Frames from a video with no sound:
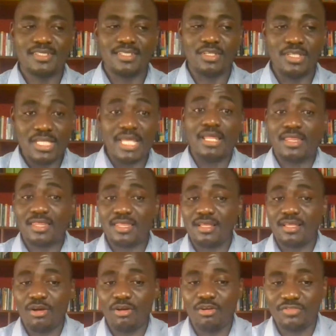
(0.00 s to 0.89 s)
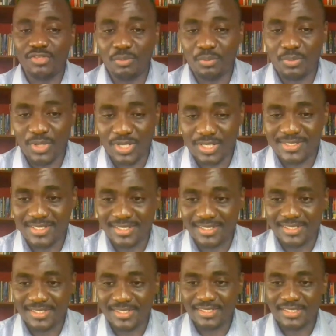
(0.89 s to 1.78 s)
the death of the
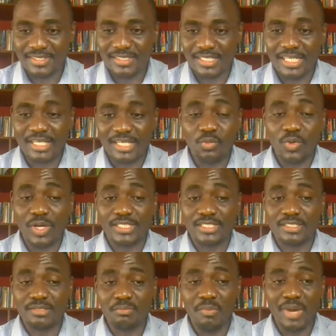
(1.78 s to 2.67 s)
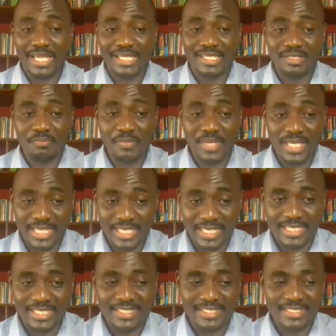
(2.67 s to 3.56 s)
president and what it might
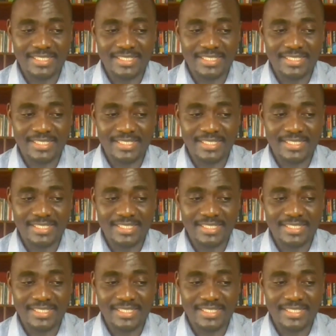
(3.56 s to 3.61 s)
mean.